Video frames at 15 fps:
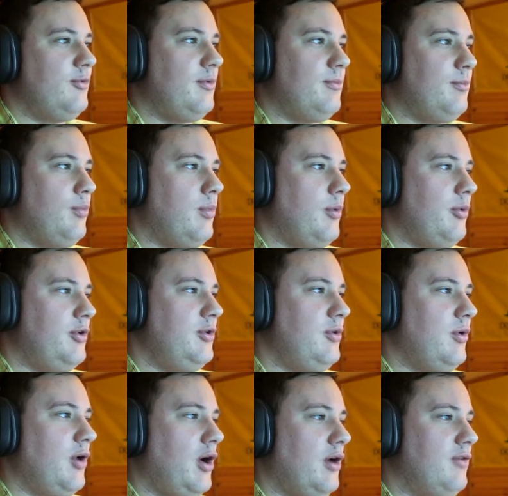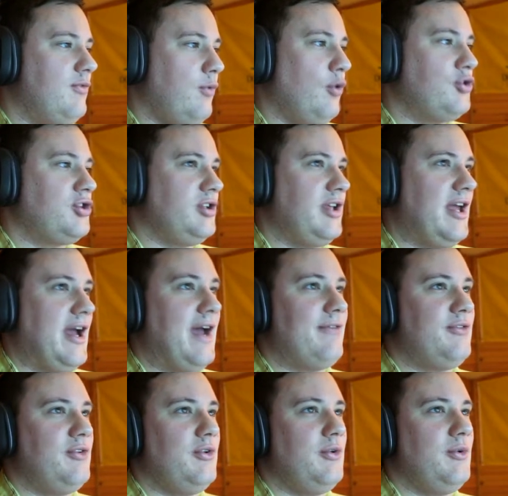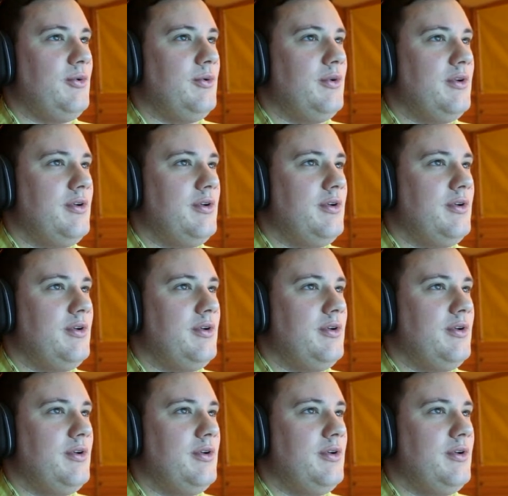So, but we do unfortunately have to.